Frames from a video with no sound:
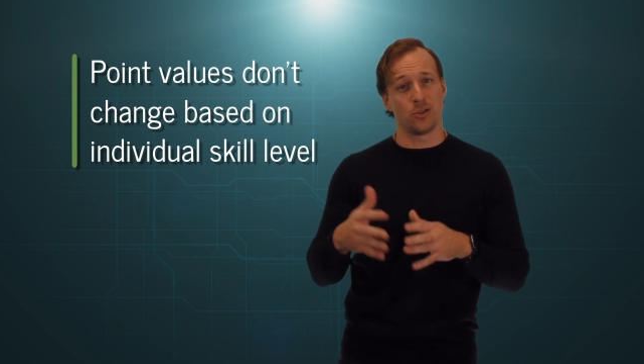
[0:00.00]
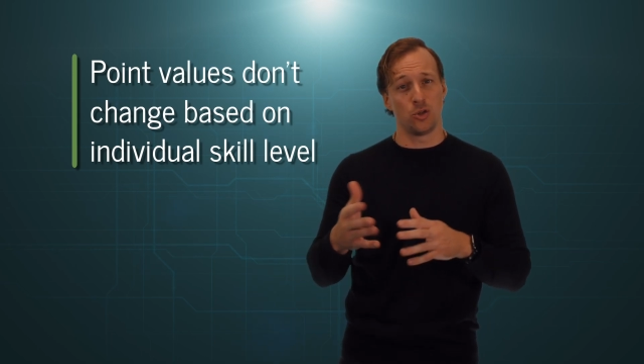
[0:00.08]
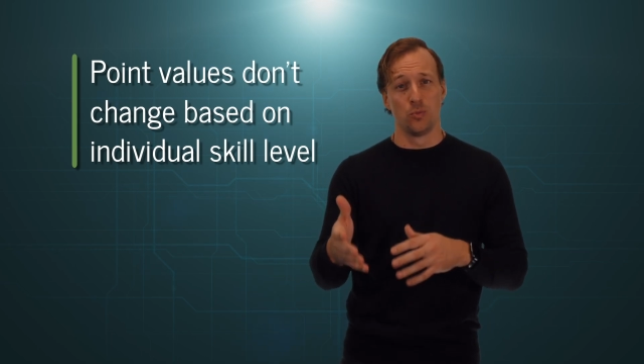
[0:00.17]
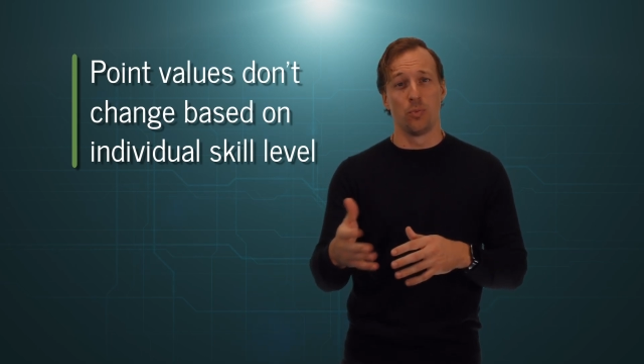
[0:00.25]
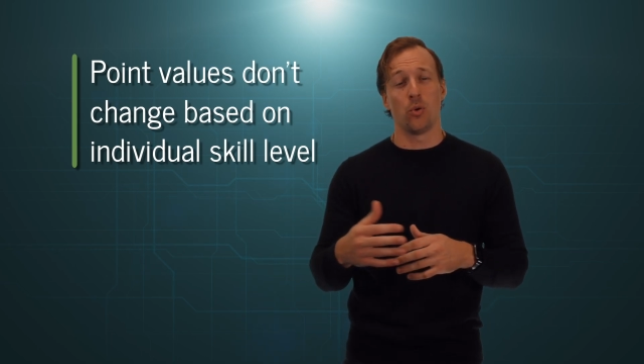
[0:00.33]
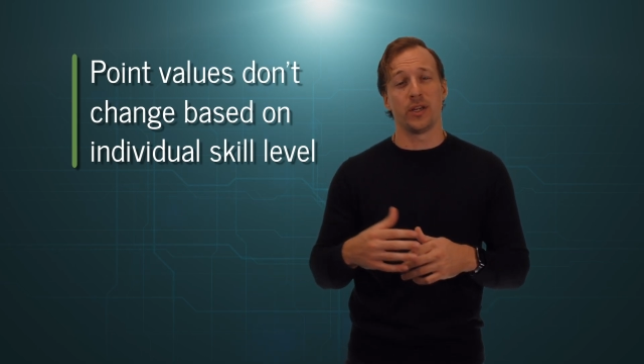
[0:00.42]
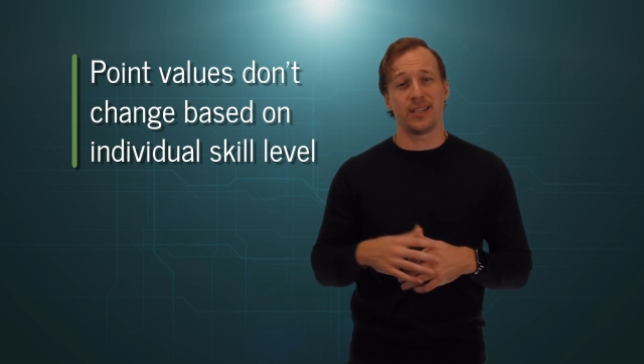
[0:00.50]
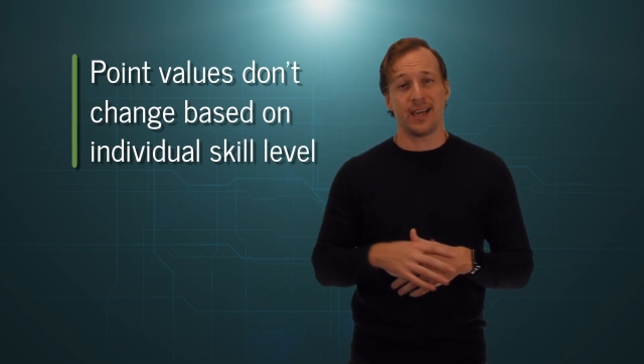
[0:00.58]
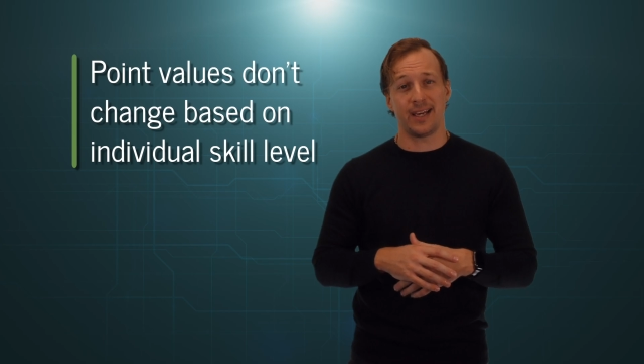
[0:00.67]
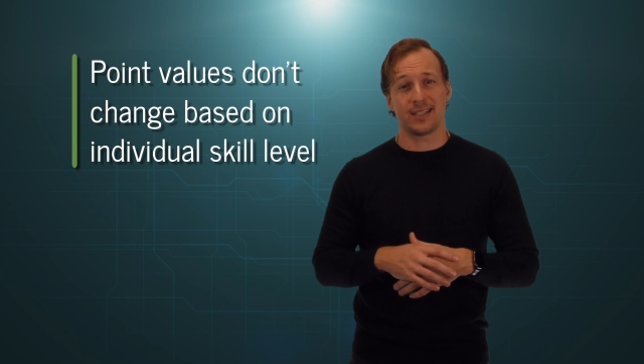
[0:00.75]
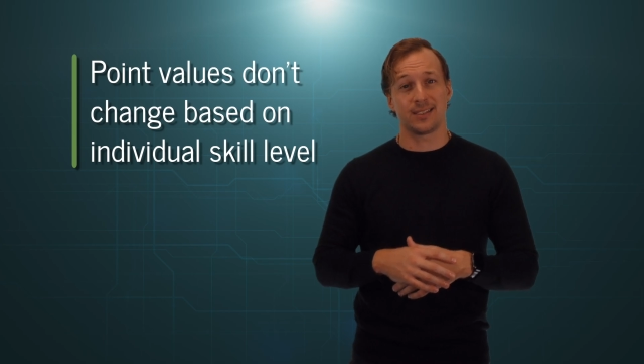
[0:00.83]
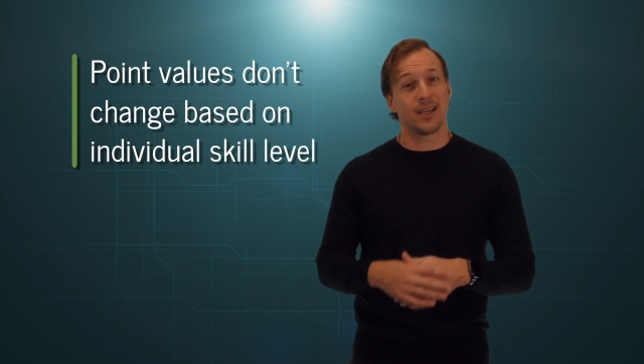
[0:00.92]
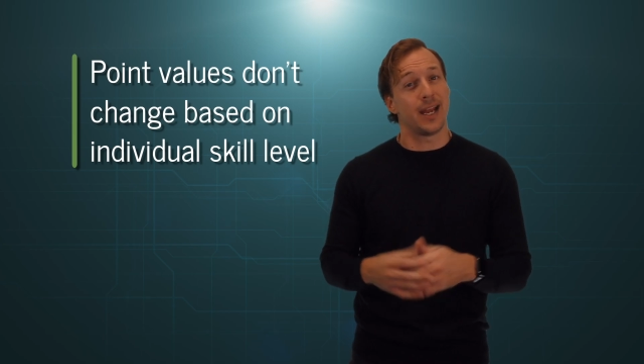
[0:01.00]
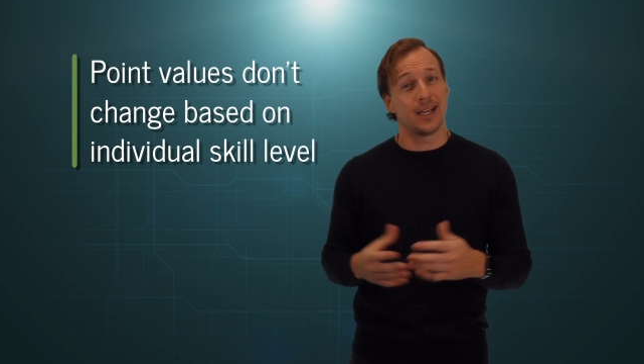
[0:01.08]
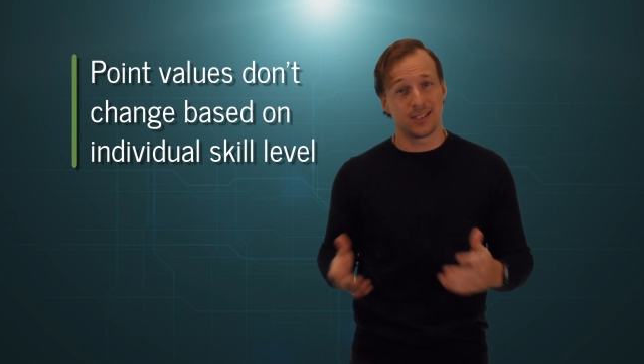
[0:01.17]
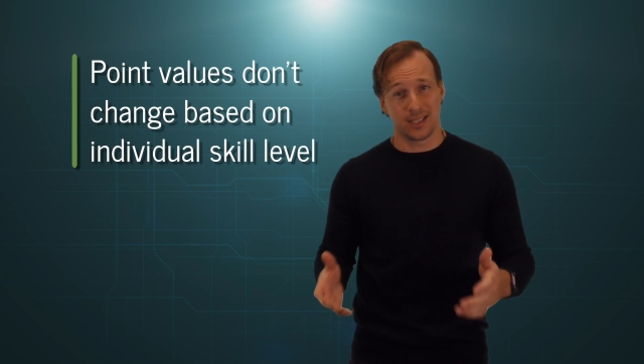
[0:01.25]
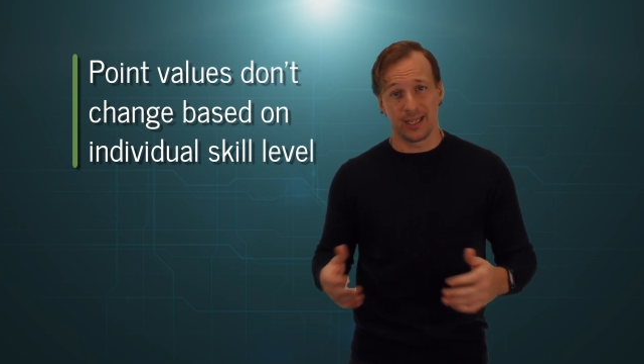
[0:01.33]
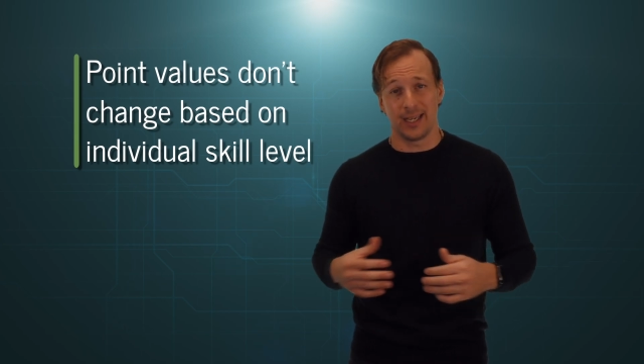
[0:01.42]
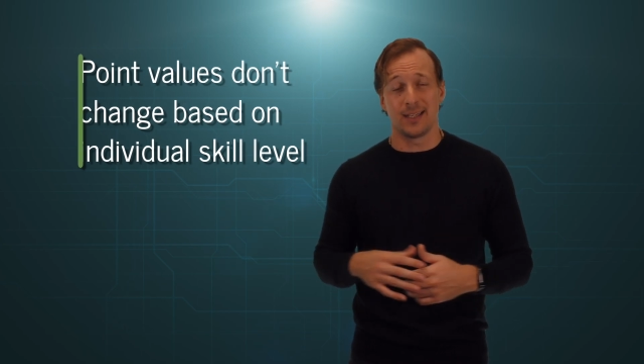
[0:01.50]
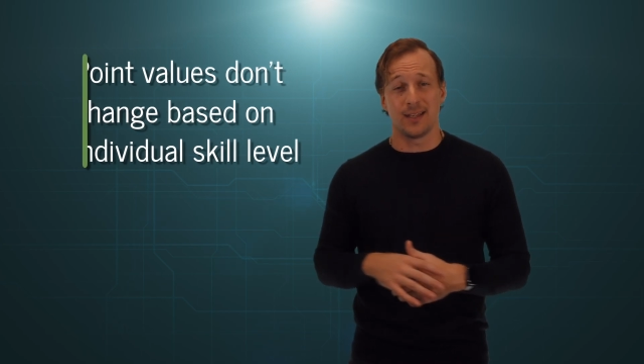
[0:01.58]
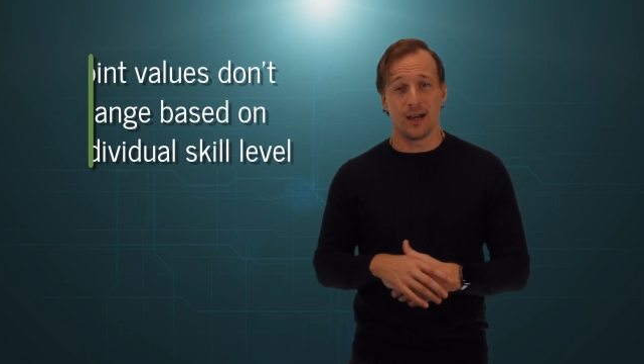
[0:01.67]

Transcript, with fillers: two point task and it's gonna get